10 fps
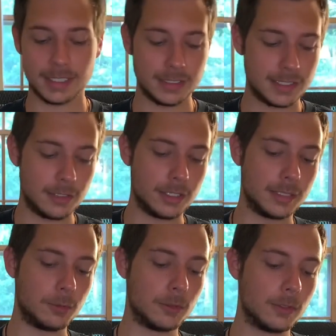Sun
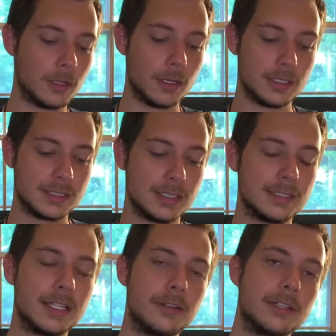Saturday
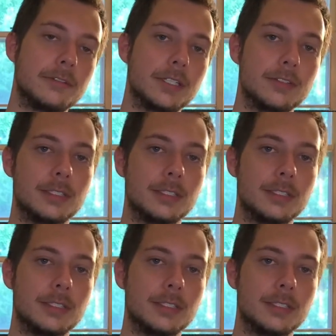videos,